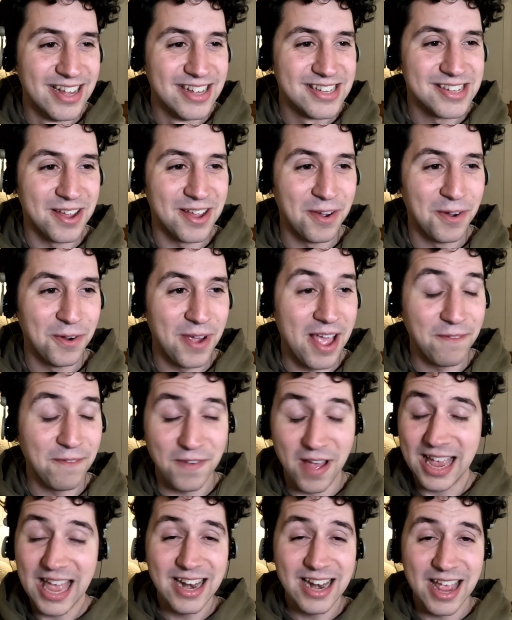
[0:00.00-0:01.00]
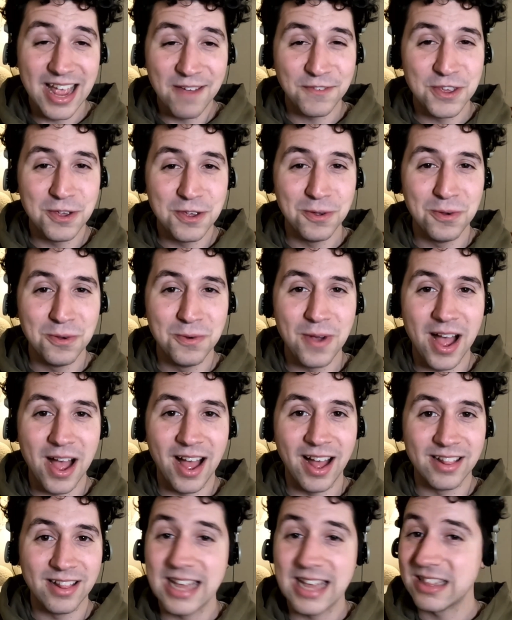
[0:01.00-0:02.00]
So if you
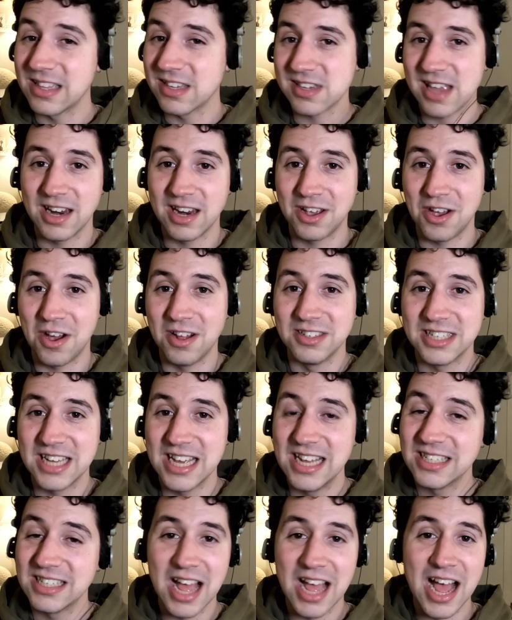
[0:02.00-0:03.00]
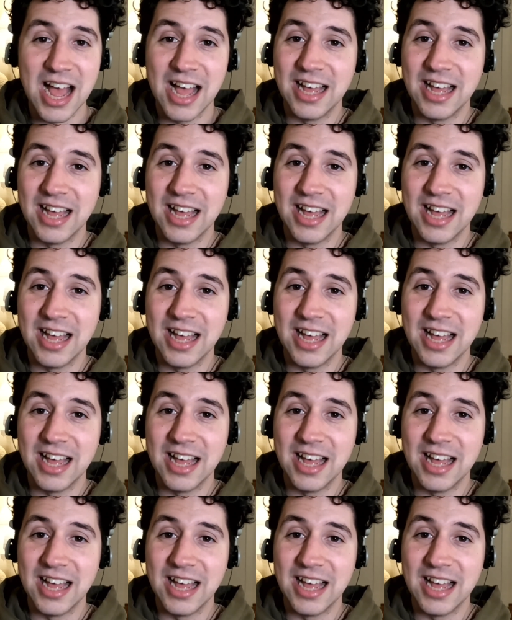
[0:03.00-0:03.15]
like this kind of content,